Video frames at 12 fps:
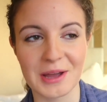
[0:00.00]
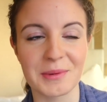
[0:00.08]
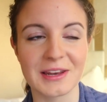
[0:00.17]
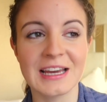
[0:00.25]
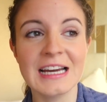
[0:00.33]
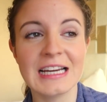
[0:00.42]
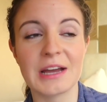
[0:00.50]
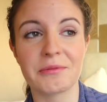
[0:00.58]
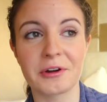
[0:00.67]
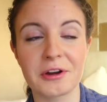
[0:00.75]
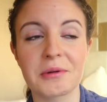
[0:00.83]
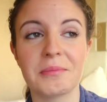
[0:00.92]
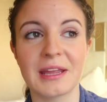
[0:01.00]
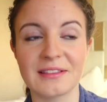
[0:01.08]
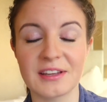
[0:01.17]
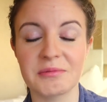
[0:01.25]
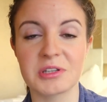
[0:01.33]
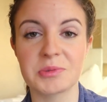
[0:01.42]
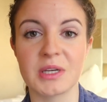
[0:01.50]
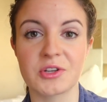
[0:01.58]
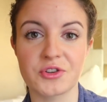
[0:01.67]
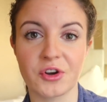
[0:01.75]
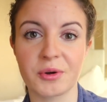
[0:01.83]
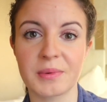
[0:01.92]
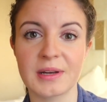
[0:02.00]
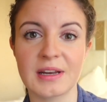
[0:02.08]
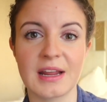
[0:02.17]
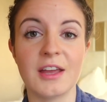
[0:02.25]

I mean, at work mainly we speak German.